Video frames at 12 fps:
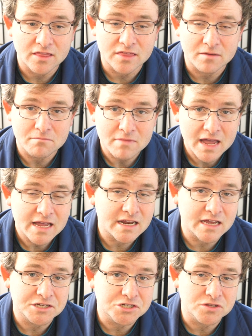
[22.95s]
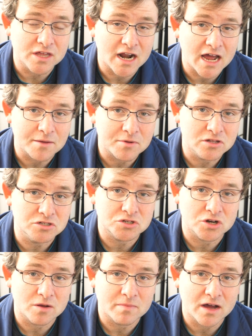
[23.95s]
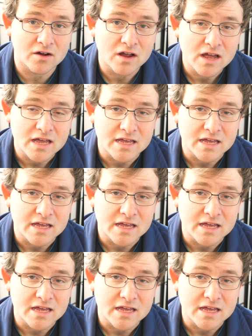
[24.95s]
The main issue that I'm concerned about